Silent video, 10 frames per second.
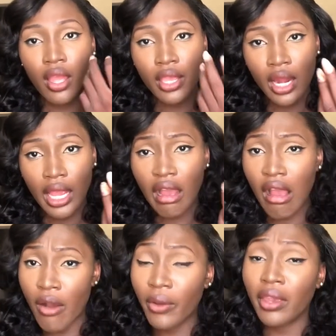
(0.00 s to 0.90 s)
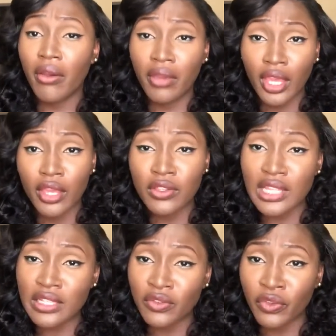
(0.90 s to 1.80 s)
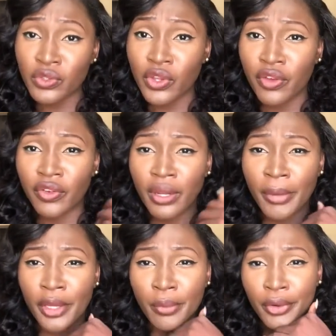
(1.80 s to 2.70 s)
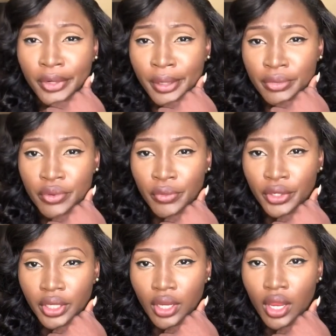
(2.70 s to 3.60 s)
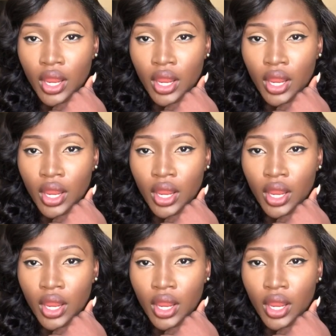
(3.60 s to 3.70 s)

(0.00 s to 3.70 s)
You're like, oh, okay. You start to feel sorry for them and you borrow them the money.